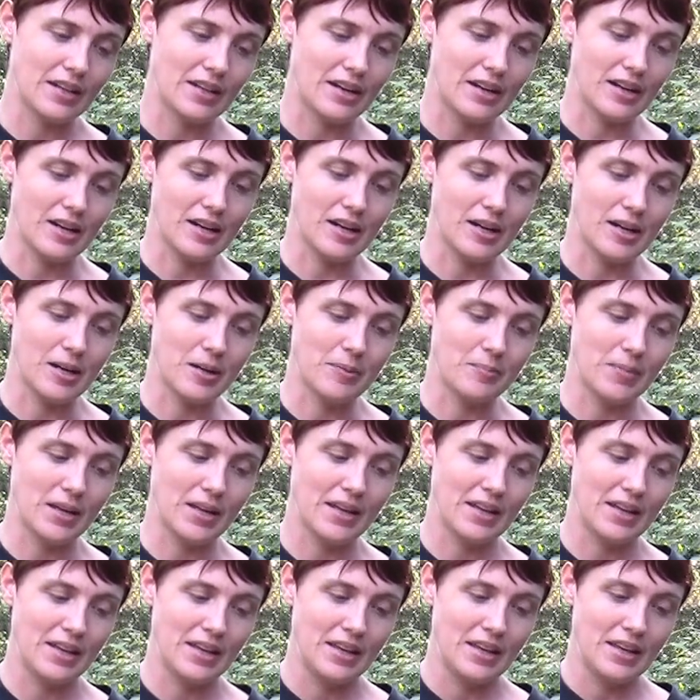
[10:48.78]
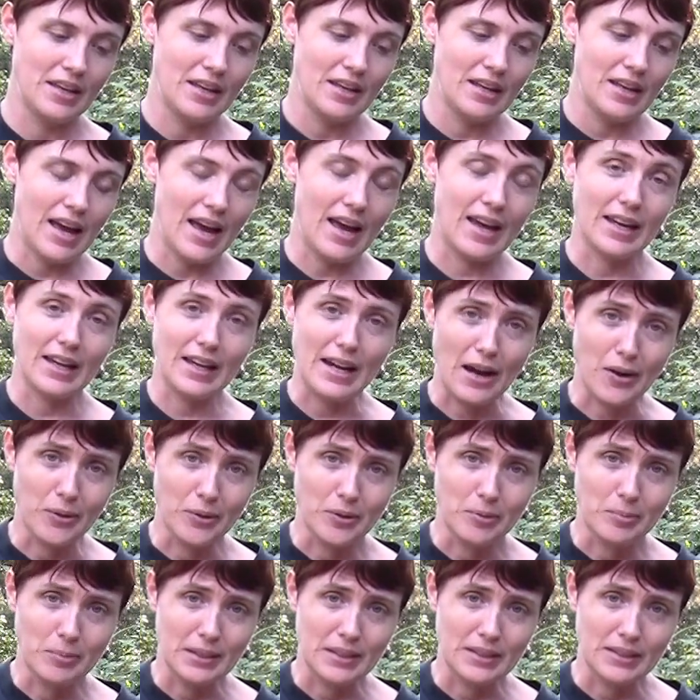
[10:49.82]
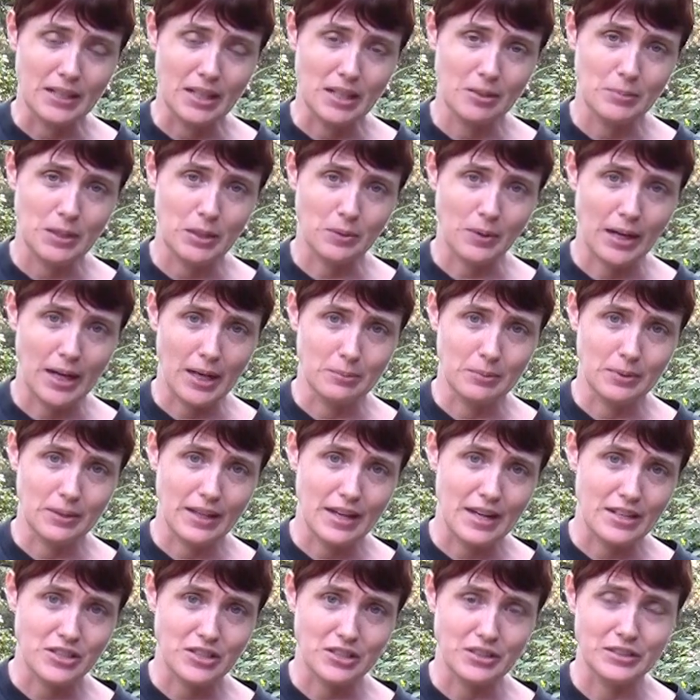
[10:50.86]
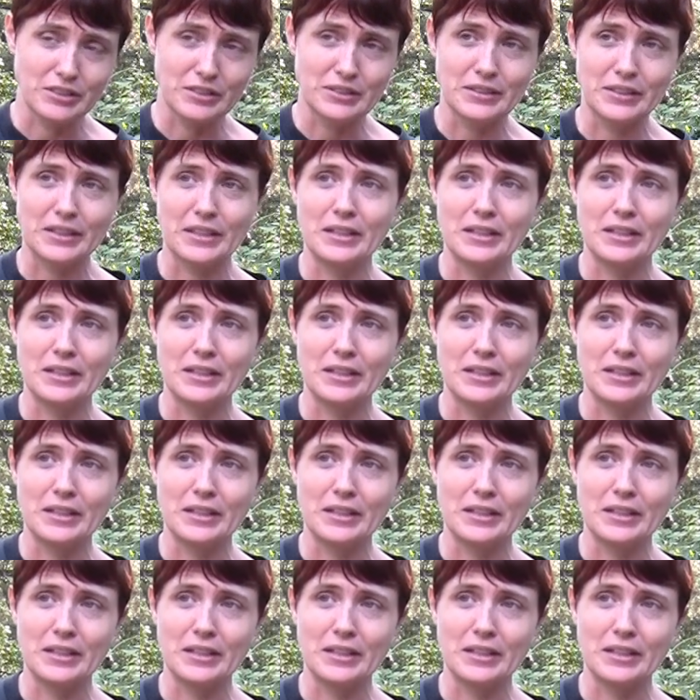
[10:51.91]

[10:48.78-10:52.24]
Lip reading: hanging out with me and letting me ramble at you.